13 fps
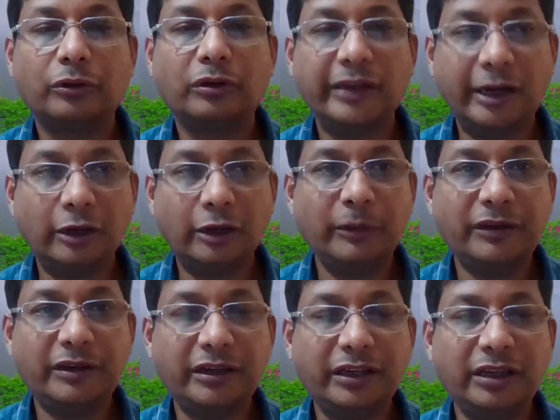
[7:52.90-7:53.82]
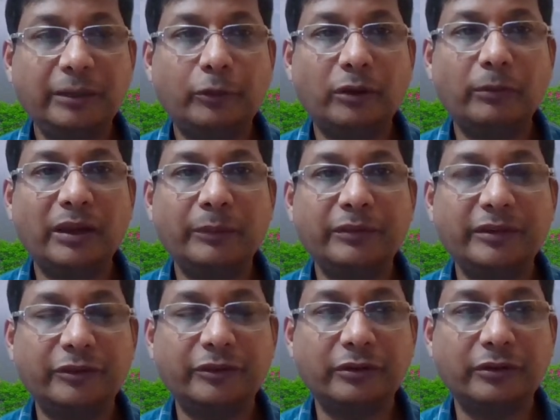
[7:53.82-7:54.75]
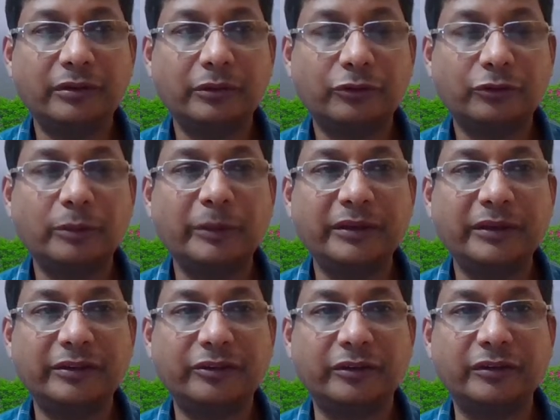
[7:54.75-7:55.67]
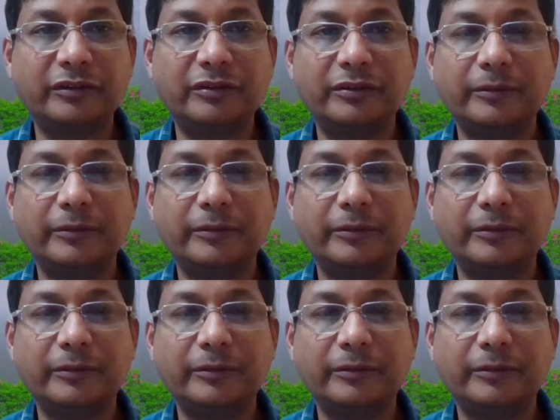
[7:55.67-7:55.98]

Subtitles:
So there will be 3 problem solving sessions,